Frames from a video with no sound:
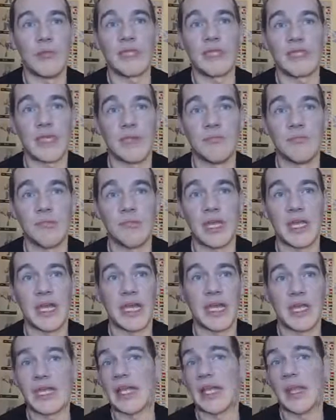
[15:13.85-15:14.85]
Best gameplay
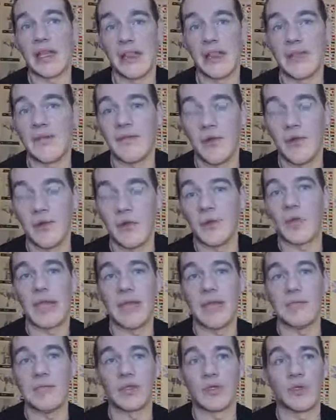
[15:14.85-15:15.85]
in a Grand Theft Auto
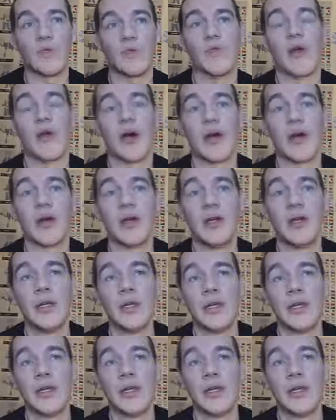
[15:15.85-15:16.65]
game so far.